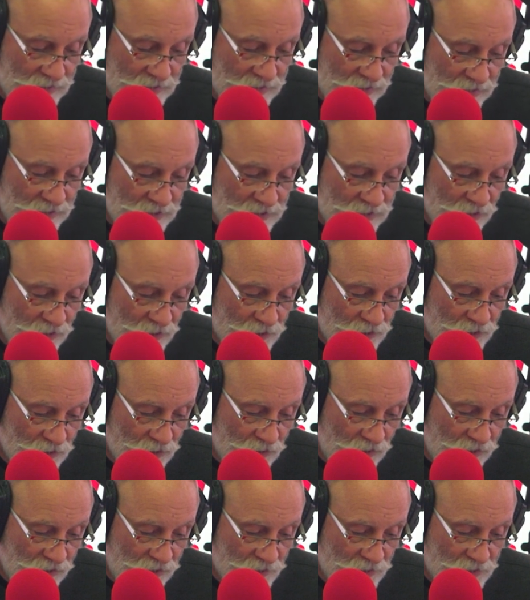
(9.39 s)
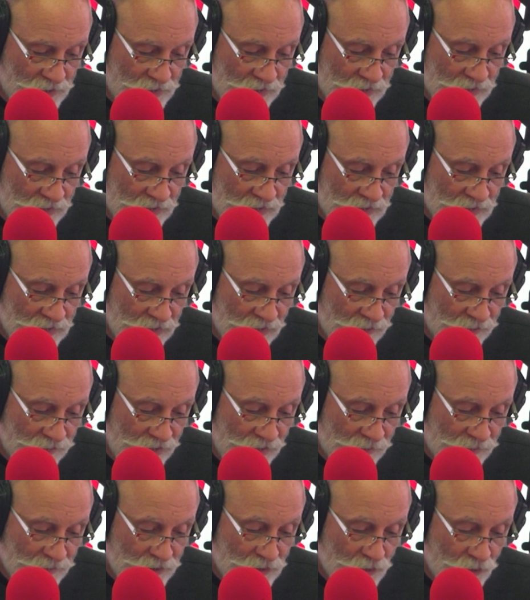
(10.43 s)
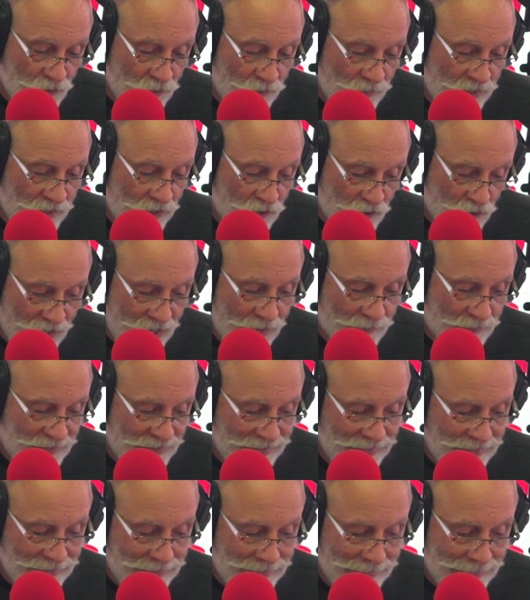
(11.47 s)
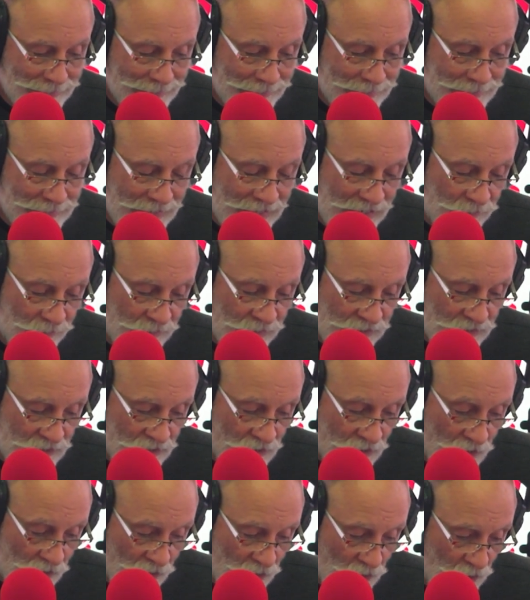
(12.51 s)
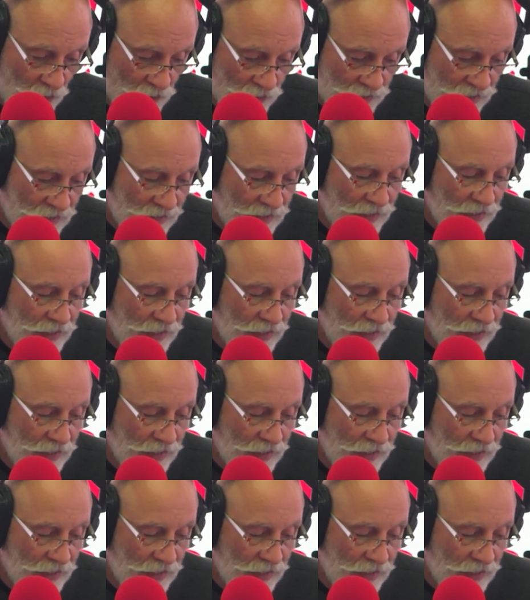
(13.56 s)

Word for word: 60 or so Irish citizens and their families who remain trapped in the Taliban stronghold.